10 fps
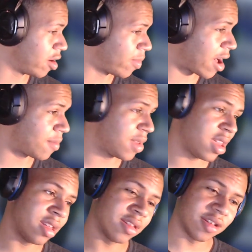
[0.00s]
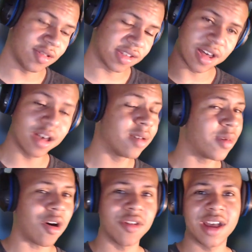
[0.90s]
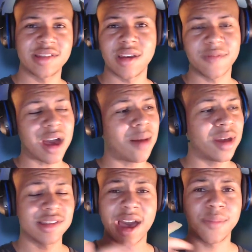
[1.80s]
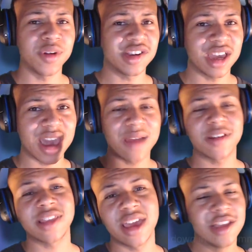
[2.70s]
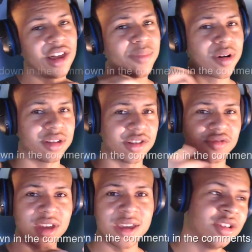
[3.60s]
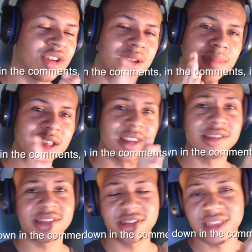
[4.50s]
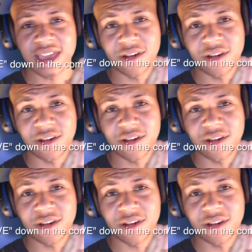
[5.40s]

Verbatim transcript: about me, you sub, all that stuff, comments, I appreciate everything. It's all a part of the dream, trying to make this thing a